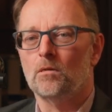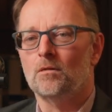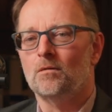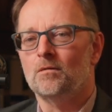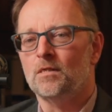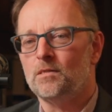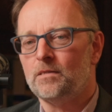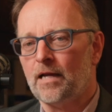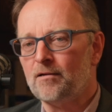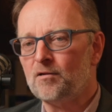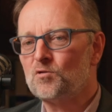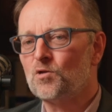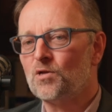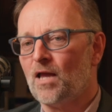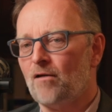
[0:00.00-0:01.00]
This
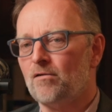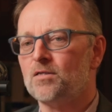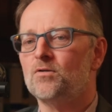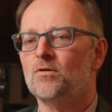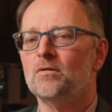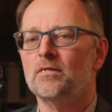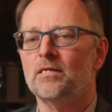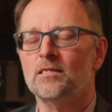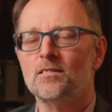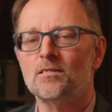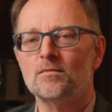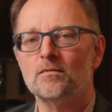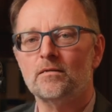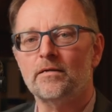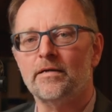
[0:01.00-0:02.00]
technical character
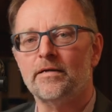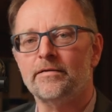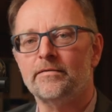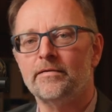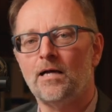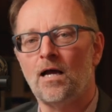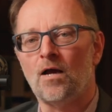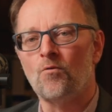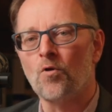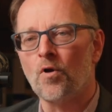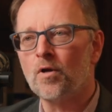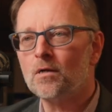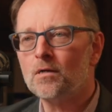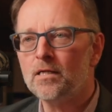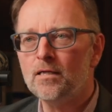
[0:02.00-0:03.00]
is
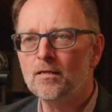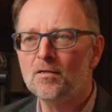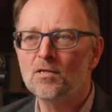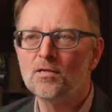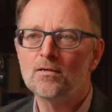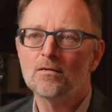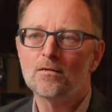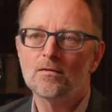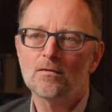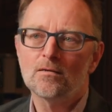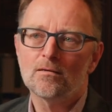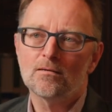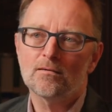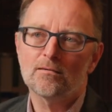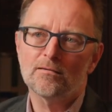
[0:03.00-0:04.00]
ironically
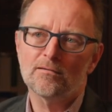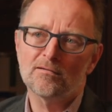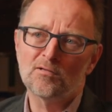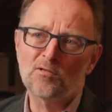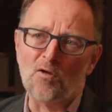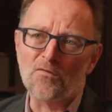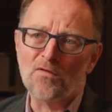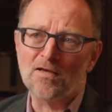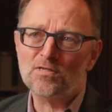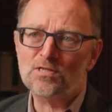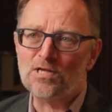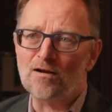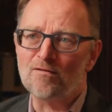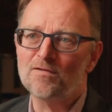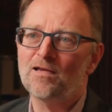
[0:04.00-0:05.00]
not
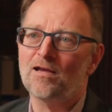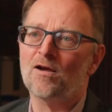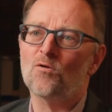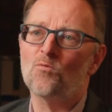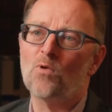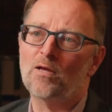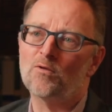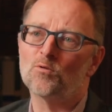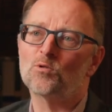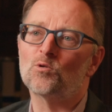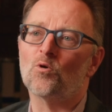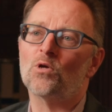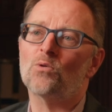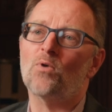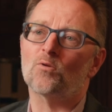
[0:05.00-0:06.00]
necessarily there when you're
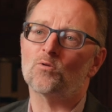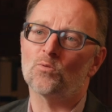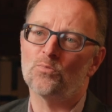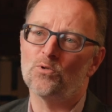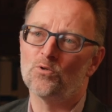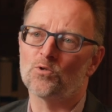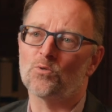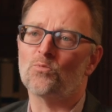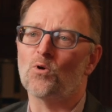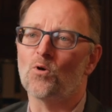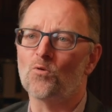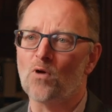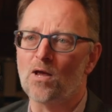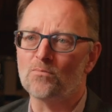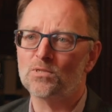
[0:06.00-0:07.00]
talking about computer
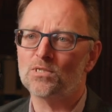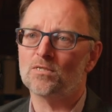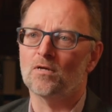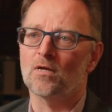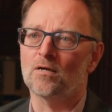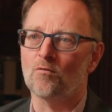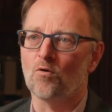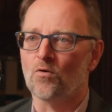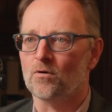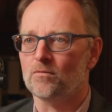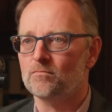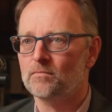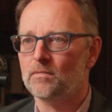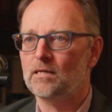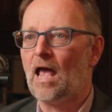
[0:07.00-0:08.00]
programs or
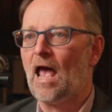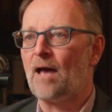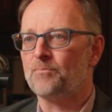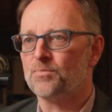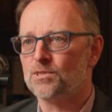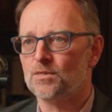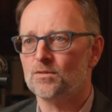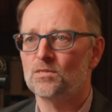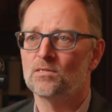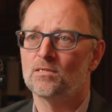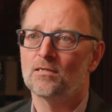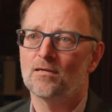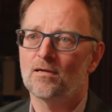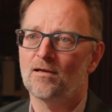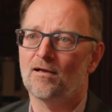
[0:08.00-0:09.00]
apps.
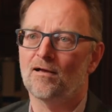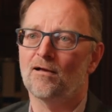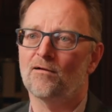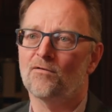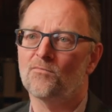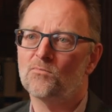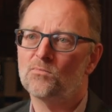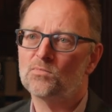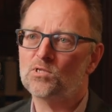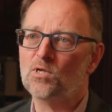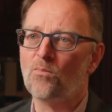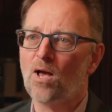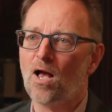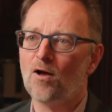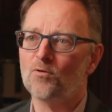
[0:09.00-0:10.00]

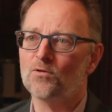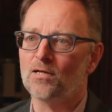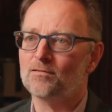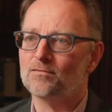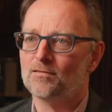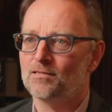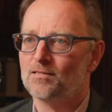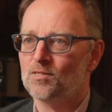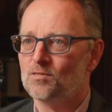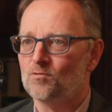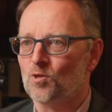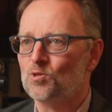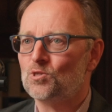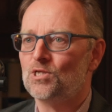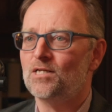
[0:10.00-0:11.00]
Somehow that is
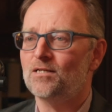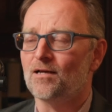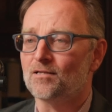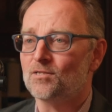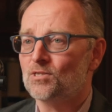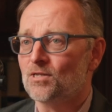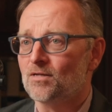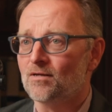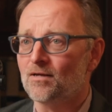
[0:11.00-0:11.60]
not seen as